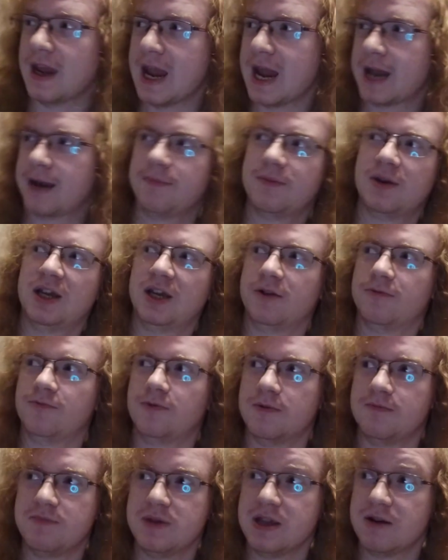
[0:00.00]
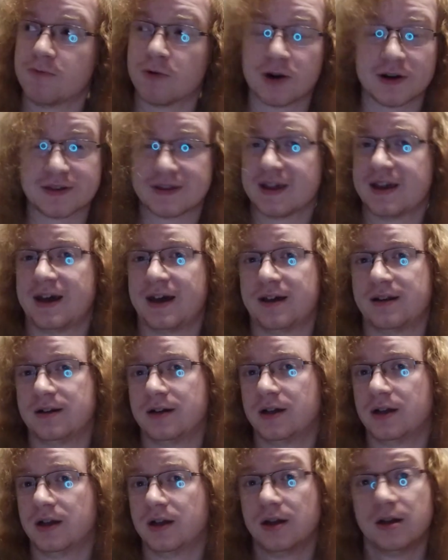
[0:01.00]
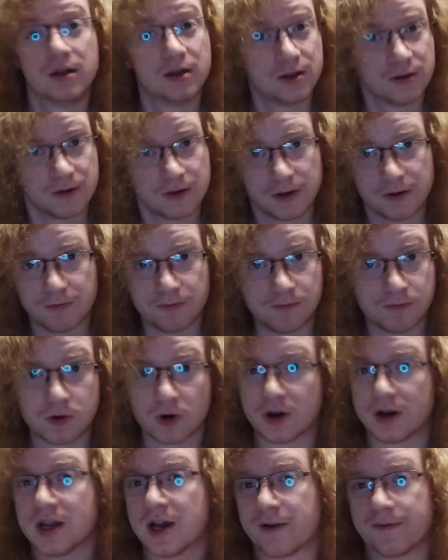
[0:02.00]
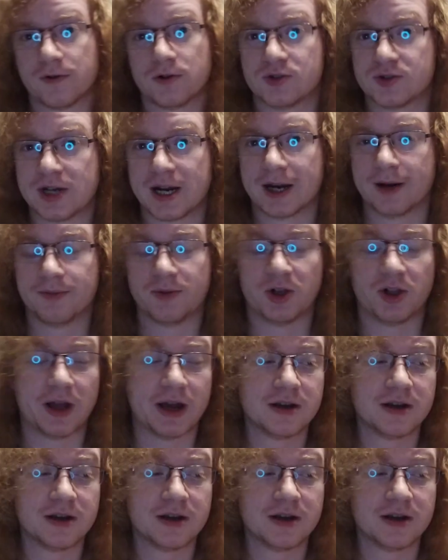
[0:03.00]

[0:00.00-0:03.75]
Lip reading: anime would be where it's at were it not for Dragon Ball.